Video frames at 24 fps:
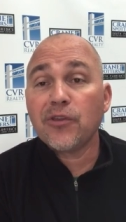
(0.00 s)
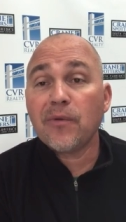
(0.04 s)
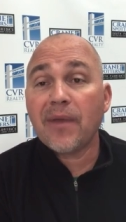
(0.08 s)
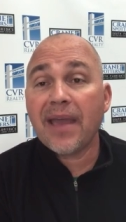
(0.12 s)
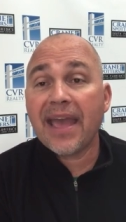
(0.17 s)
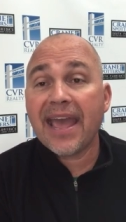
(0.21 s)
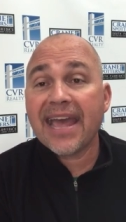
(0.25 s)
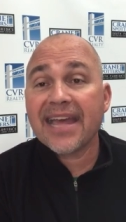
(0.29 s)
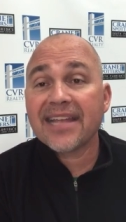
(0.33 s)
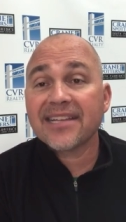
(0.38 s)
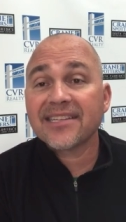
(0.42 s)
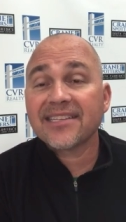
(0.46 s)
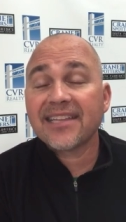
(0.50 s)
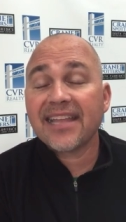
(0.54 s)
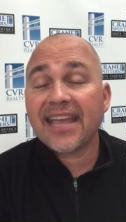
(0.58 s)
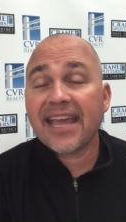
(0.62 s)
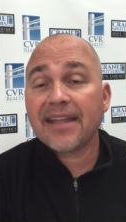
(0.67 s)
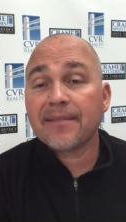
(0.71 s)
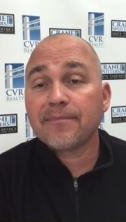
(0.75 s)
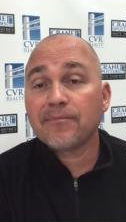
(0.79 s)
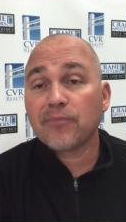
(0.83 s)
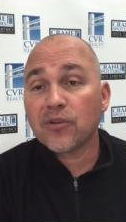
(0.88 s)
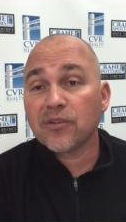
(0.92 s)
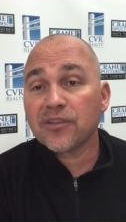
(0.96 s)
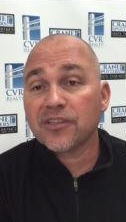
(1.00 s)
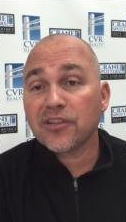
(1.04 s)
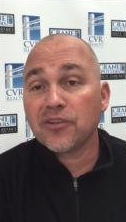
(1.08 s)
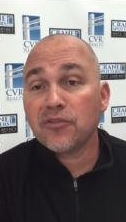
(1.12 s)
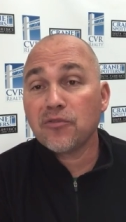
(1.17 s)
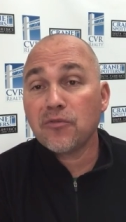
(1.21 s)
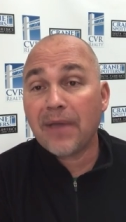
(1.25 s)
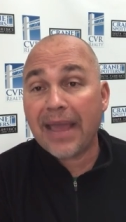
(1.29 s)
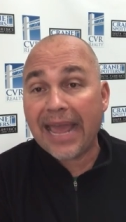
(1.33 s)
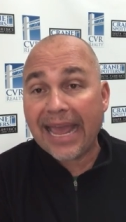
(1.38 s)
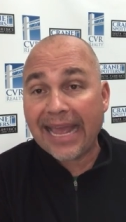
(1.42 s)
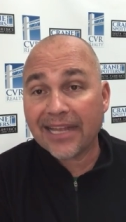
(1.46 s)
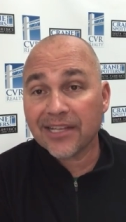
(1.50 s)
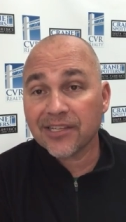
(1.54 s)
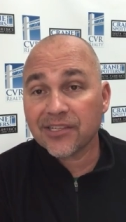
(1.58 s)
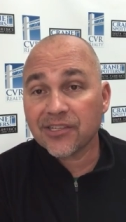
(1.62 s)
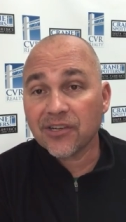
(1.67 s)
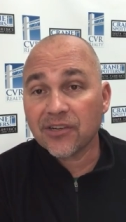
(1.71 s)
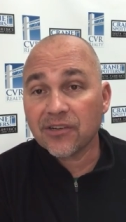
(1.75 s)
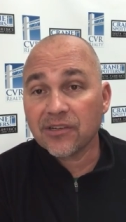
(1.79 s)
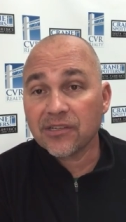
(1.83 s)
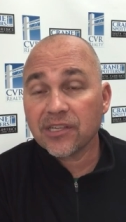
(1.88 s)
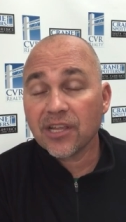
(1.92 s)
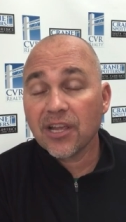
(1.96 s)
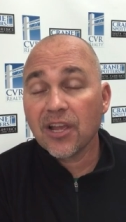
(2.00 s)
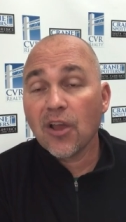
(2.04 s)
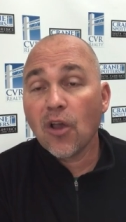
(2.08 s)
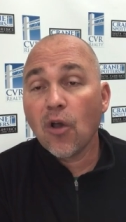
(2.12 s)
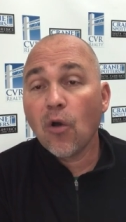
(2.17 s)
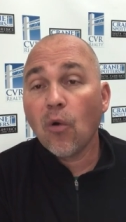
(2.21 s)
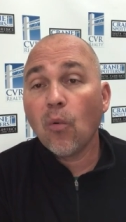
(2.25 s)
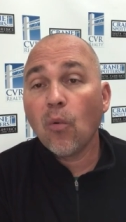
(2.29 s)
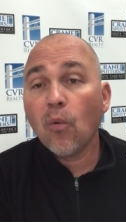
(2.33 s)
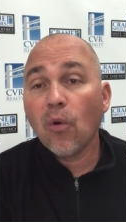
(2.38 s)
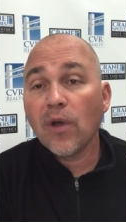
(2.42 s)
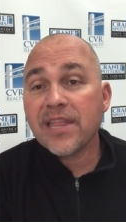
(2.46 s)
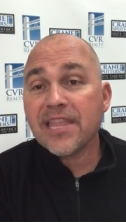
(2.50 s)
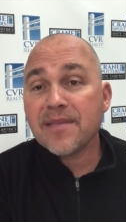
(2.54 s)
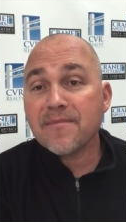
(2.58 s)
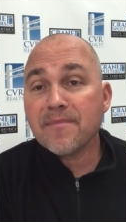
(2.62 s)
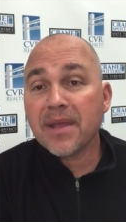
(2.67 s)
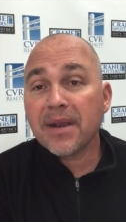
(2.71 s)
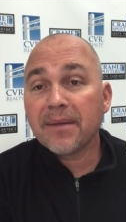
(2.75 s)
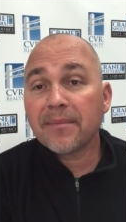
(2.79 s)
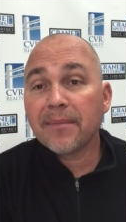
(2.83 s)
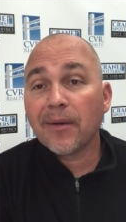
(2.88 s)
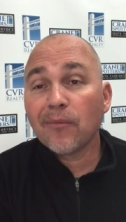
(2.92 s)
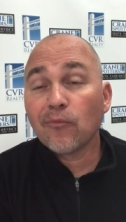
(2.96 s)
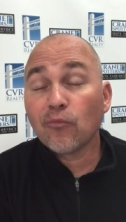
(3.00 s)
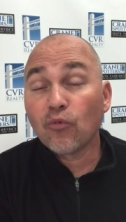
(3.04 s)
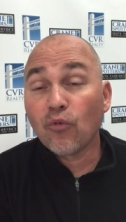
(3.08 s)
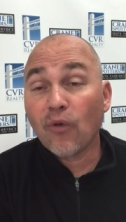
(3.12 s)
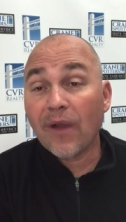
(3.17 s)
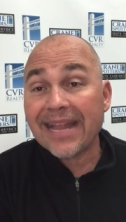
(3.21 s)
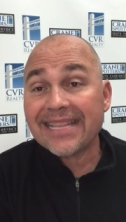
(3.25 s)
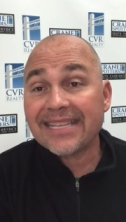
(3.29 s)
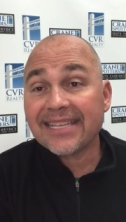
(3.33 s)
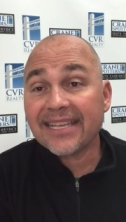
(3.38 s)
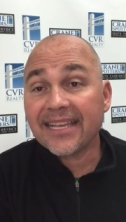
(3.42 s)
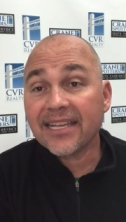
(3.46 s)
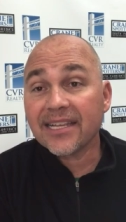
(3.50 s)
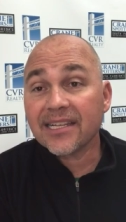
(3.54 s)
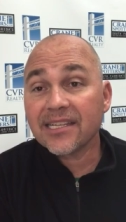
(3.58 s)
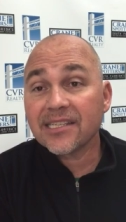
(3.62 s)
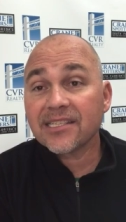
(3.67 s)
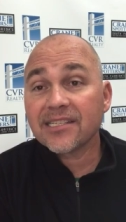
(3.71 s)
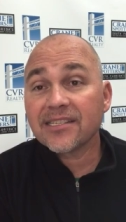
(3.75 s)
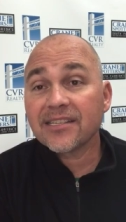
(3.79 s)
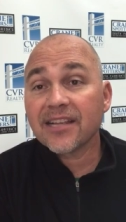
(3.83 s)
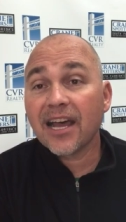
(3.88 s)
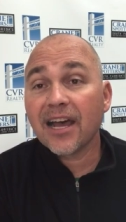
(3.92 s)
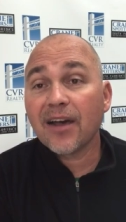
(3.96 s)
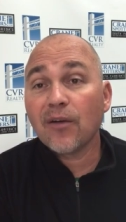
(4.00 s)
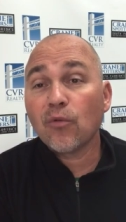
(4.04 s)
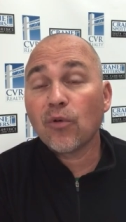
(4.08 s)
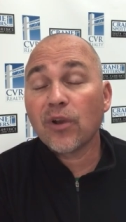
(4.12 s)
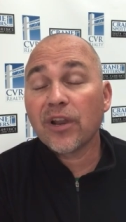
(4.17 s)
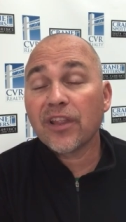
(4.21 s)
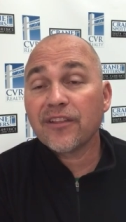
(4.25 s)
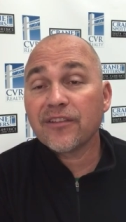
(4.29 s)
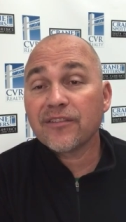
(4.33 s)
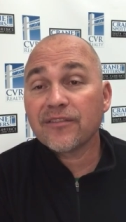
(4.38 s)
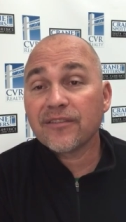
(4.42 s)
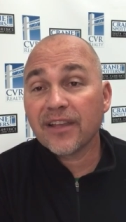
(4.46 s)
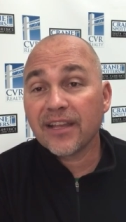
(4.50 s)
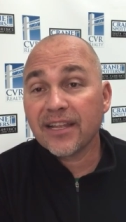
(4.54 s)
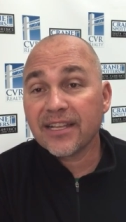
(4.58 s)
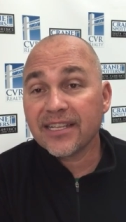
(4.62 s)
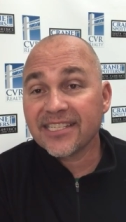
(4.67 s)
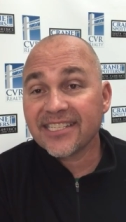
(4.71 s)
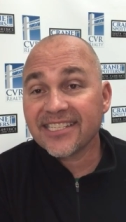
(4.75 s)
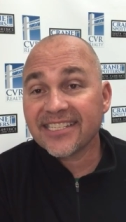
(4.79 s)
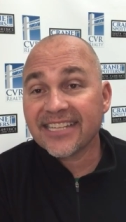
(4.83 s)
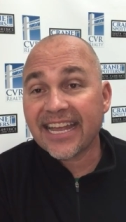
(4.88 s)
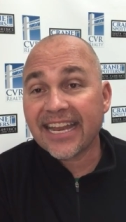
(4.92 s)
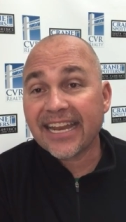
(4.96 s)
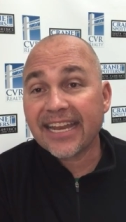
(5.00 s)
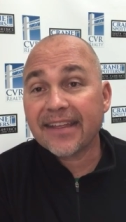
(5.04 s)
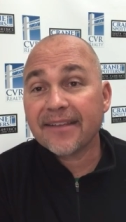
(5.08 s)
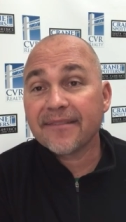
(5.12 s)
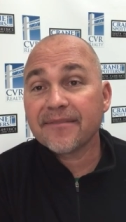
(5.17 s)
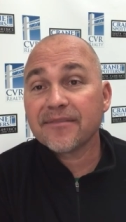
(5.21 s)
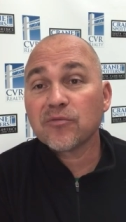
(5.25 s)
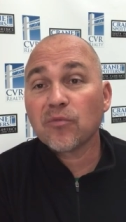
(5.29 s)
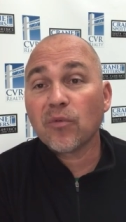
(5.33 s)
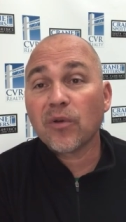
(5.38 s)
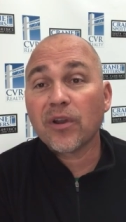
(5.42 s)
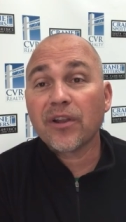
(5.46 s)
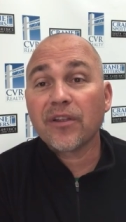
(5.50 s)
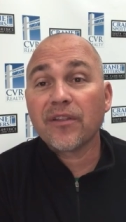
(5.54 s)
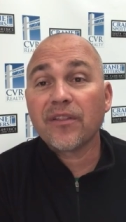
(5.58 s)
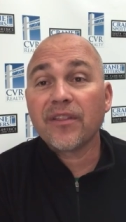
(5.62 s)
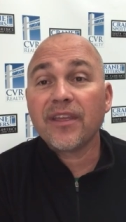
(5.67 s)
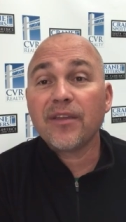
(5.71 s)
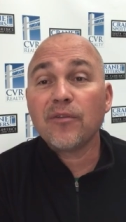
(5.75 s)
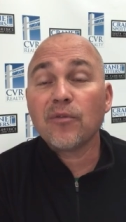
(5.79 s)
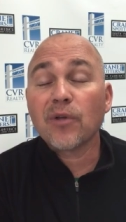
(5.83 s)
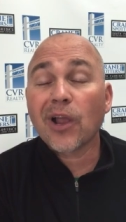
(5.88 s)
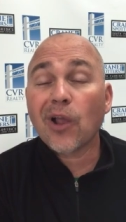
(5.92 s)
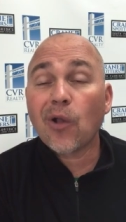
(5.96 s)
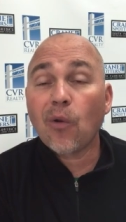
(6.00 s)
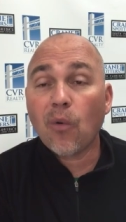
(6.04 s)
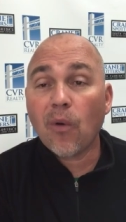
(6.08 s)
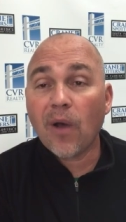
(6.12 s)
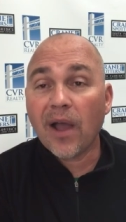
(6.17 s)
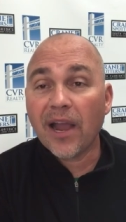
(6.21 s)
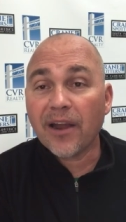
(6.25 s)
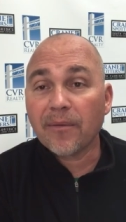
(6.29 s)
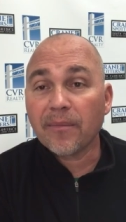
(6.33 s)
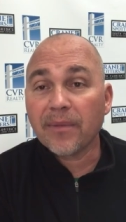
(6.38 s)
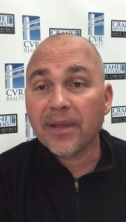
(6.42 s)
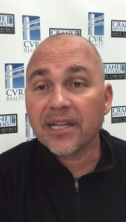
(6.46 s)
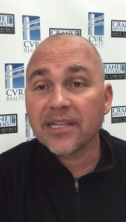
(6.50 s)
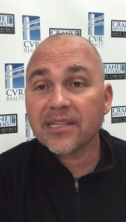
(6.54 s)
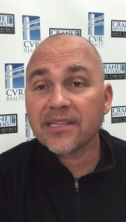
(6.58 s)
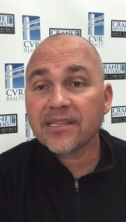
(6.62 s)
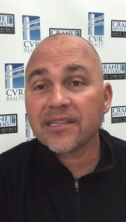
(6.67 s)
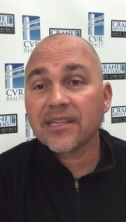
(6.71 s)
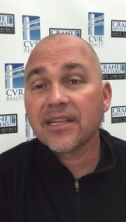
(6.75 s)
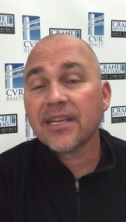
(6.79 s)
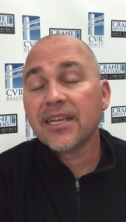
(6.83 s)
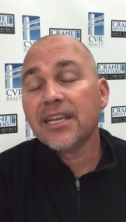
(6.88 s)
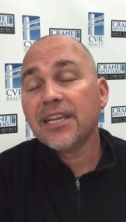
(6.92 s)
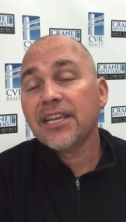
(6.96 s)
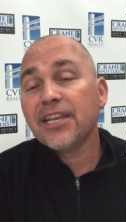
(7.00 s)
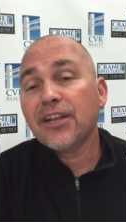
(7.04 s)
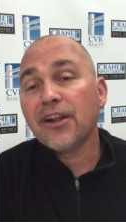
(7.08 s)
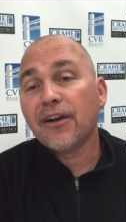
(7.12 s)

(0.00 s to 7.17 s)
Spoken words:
You ask that person who answers what the minimum rent is, what are the incentives, what are the requirements,